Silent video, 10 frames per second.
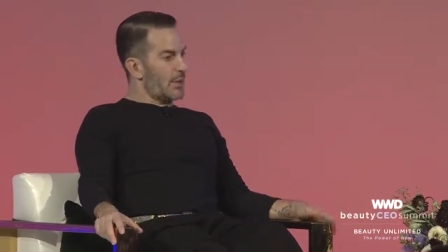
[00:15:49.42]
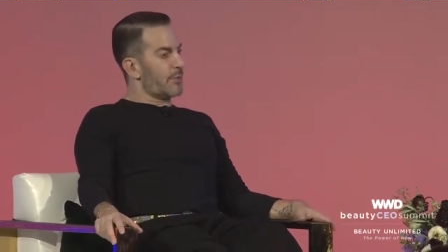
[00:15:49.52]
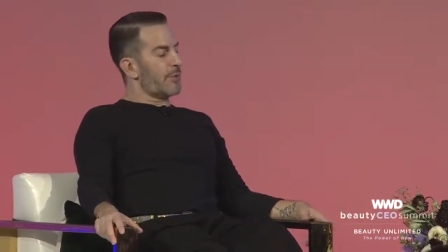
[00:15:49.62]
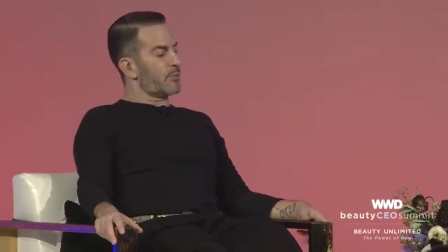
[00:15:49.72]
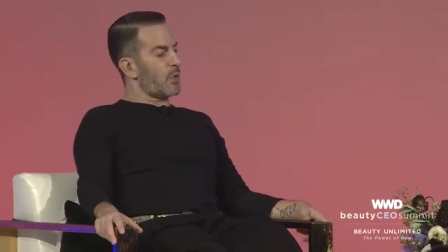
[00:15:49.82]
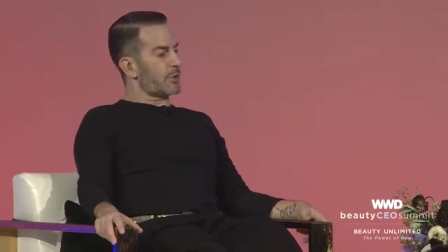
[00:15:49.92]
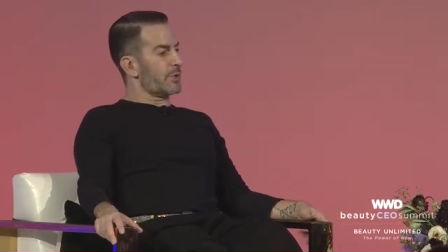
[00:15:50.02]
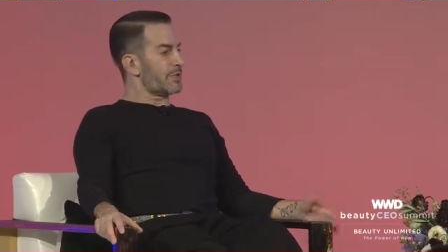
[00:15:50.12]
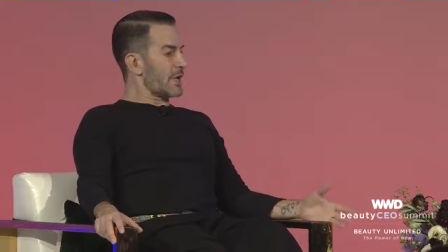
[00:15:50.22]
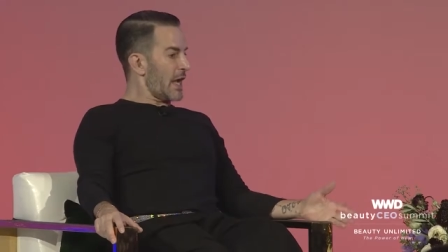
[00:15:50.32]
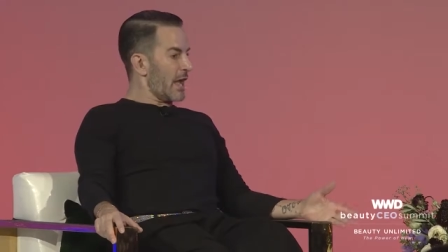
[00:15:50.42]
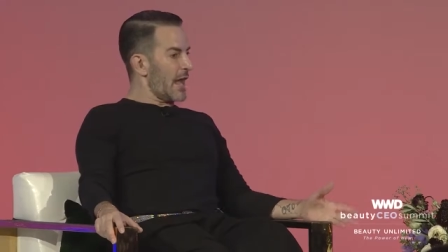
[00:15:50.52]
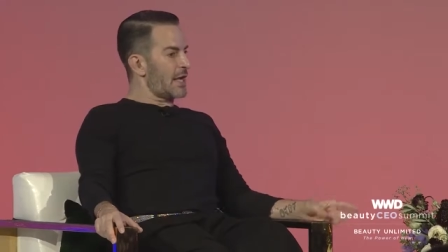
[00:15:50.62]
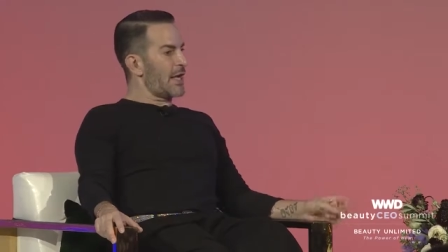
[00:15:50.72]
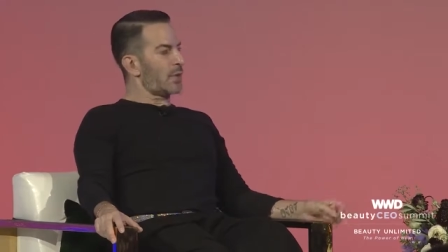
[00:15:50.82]
we work with
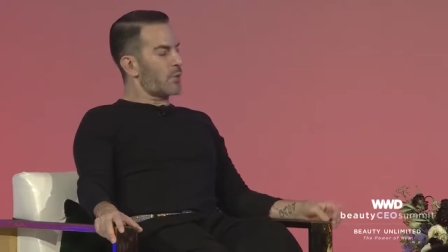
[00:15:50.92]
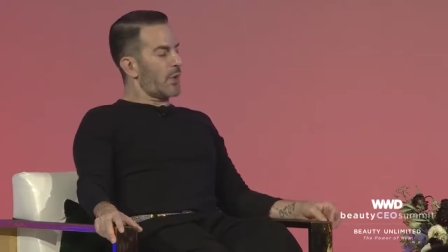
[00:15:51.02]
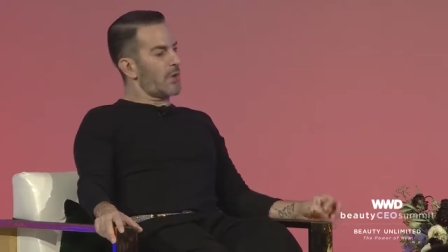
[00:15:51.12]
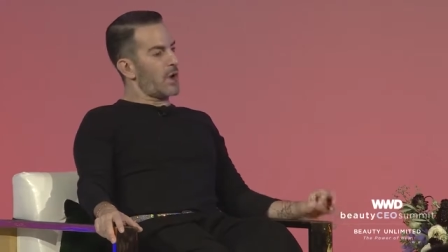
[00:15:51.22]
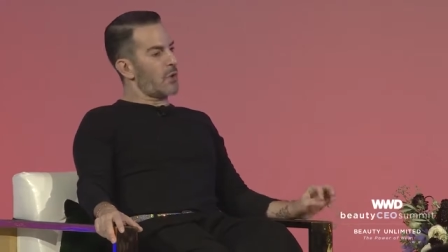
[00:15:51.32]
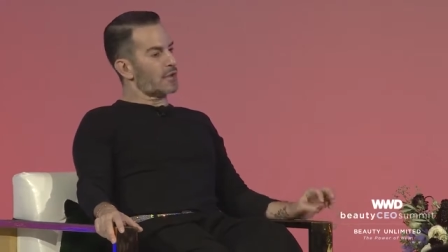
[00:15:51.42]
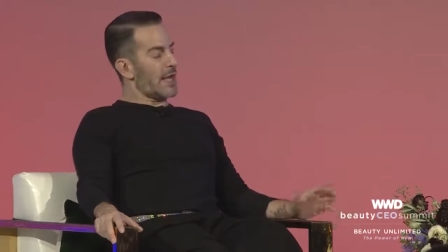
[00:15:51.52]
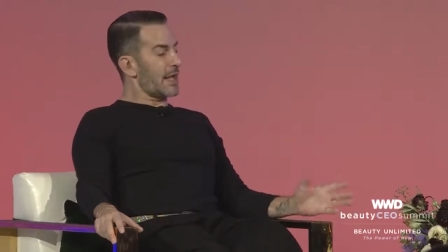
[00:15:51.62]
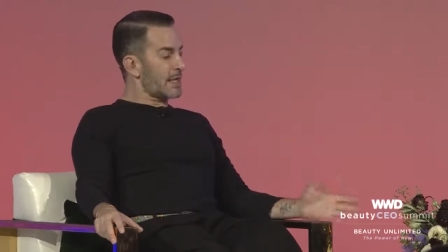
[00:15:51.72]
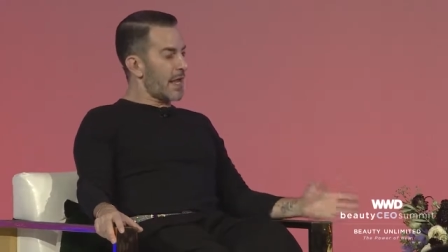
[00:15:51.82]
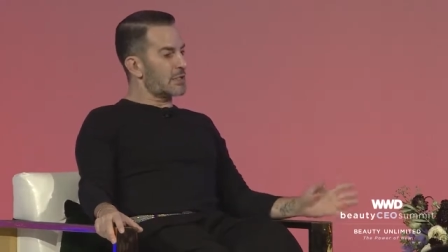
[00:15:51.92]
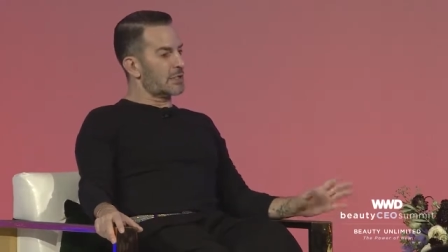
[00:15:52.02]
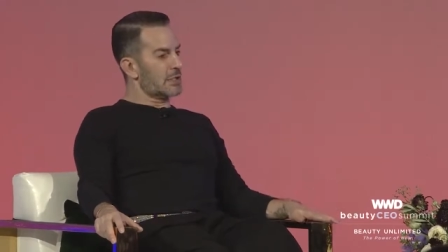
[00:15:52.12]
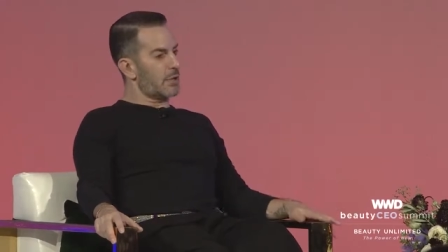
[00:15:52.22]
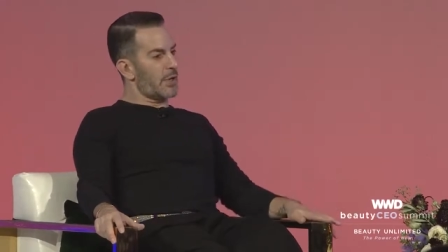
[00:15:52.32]
Diane
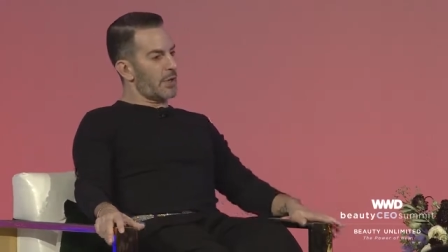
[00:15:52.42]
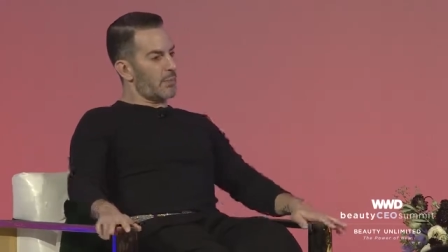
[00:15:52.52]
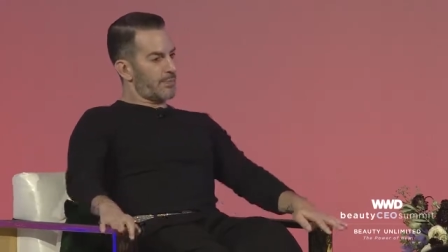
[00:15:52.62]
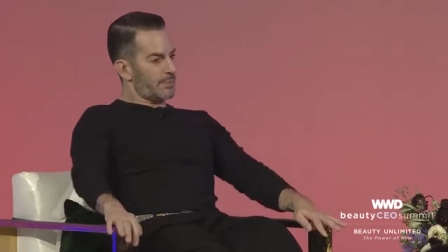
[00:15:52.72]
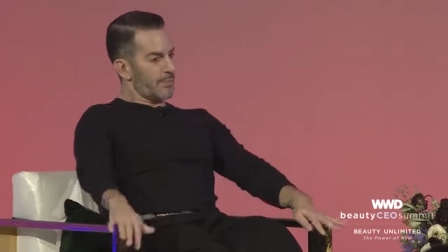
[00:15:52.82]
Kendall and Guido